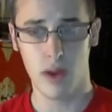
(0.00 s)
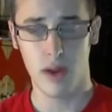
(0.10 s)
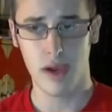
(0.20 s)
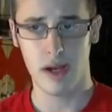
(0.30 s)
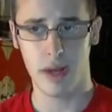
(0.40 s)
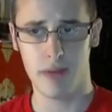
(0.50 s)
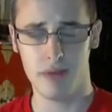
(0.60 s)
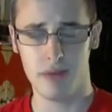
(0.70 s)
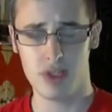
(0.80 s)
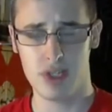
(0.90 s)
I've
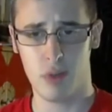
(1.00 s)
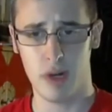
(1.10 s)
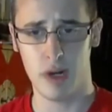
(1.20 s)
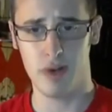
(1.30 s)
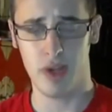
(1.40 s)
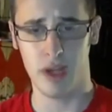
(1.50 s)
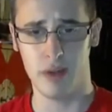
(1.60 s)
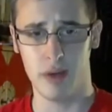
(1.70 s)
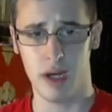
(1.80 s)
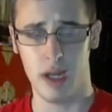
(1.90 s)
noticed that whenever you get
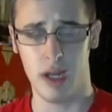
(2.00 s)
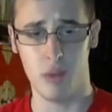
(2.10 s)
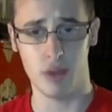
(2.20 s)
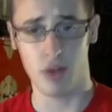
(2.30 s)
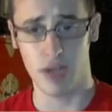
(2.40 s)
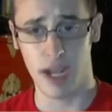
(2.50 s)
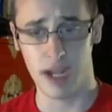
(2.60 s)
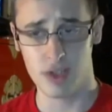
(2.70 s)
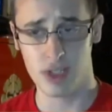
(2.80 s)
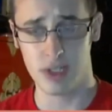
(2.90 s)
hit with a
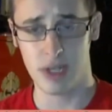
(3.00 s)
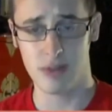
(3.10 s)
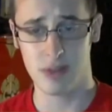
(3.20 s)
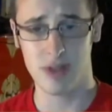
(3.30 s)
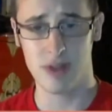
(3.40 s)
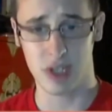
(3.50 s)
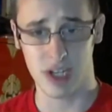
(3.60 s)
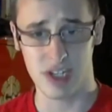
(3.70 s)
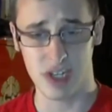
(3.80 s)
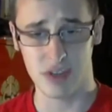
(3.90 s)
grenade or sometimes it
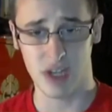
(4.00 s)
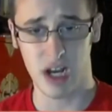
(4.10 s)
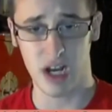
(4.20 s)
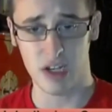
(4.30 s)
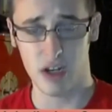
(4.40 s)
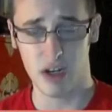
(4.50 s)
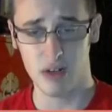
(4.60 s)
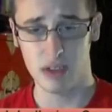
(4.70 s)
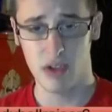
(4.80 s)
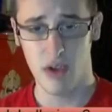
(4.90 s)
cuts out the audio,
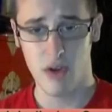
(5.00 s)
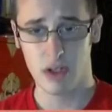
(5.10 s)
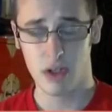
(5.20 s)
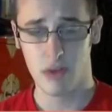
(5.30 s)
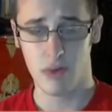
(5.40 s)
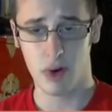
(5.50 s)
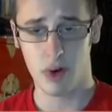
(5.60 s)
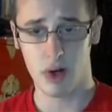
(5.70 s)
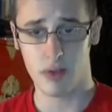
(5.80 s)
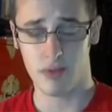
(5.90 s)

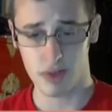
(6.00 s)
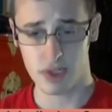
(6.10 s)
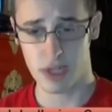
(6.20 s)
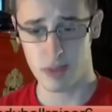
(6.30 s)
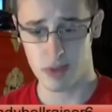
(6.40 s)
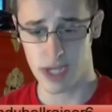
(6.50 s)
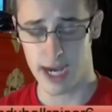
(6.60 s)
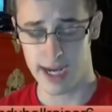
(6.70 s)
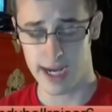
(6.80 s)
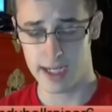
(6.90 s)
or the first time you
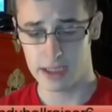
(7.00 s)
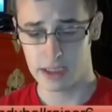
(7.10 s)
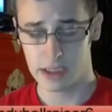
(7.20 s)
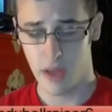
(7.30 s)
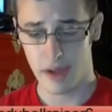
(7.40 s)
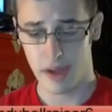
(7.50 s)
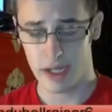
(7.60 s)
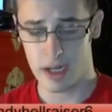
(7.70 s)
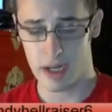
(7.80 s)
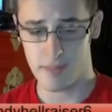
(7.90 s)
die.
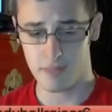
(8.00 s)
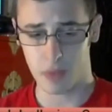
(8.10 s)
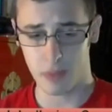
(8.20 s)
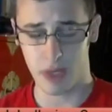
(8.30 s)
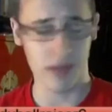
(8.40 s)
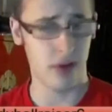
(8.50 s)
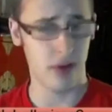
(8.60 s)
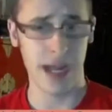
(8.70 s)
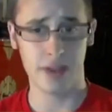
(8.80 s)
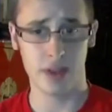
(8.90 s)
But other than
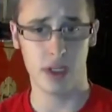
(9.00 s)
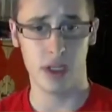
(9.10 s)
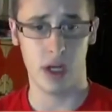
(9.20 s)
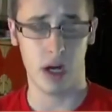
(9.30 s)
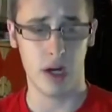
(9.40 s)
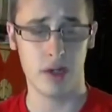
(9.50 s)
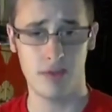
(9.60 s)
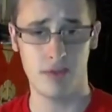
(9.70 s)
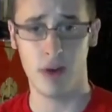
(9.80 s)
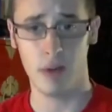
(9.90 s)
that, the audio is
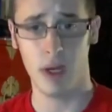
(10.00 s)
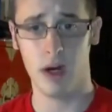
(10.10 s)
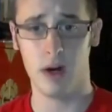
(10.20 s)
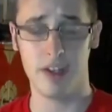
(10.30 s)
very well.